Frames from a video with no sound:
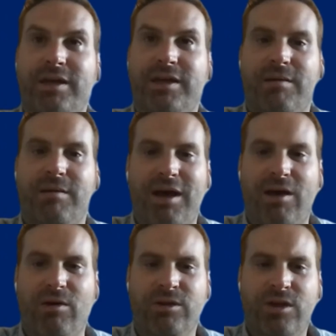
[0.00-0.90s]
bit
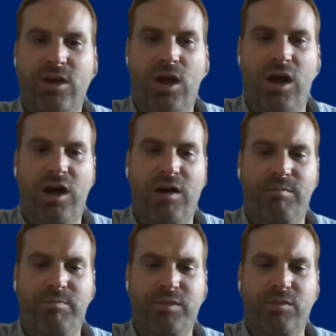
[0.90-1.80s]
about
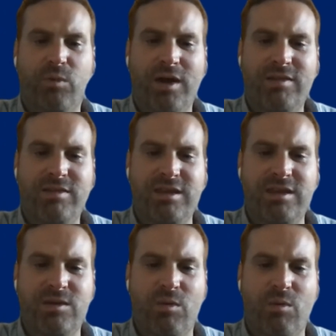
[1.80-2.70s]
what
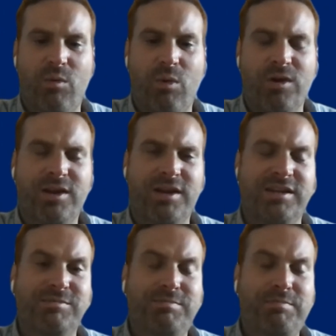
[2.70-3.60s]
the work
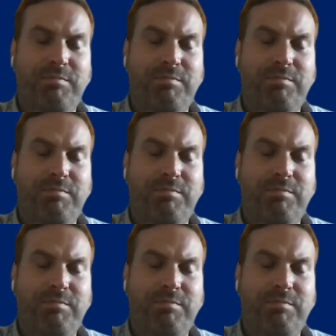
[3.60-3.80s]
experience